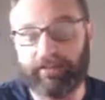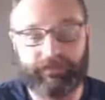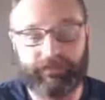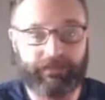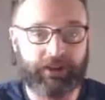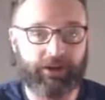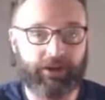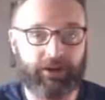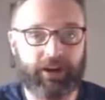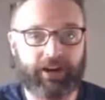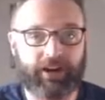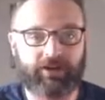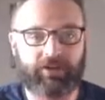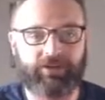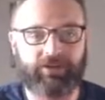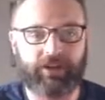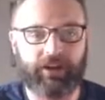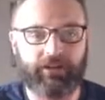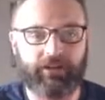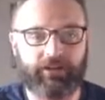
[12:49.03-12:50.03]
configuration
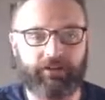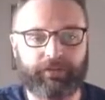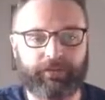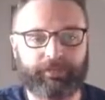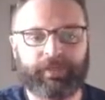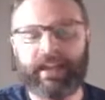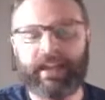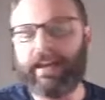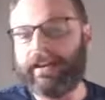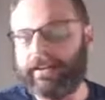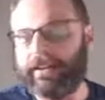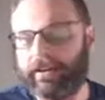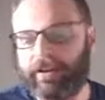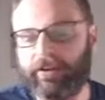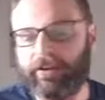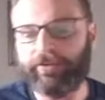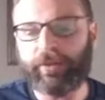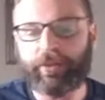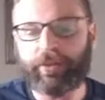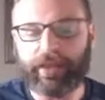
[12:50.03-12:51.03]
changes. Now,
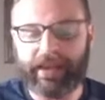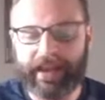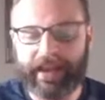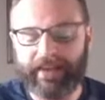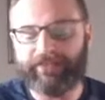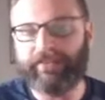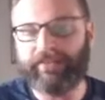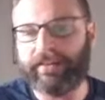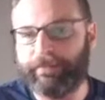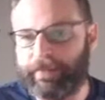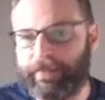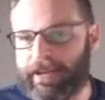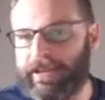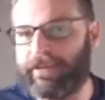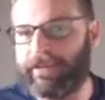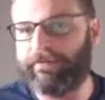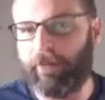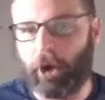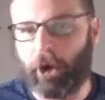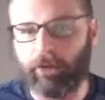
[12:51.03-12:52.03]
here's the thing. SNMP
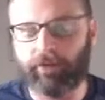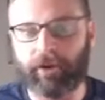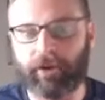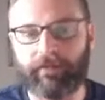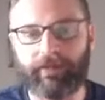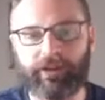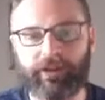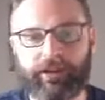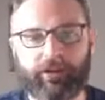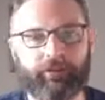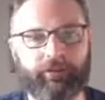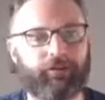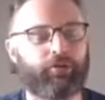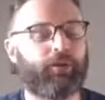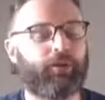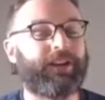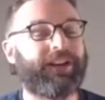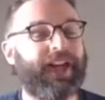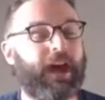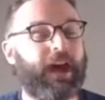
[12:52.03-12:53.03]
evolved over the years
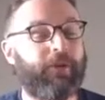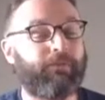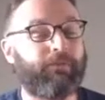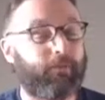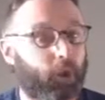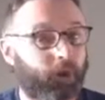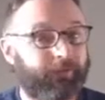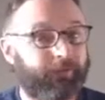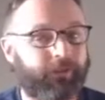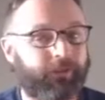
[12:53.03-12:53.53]
to allow more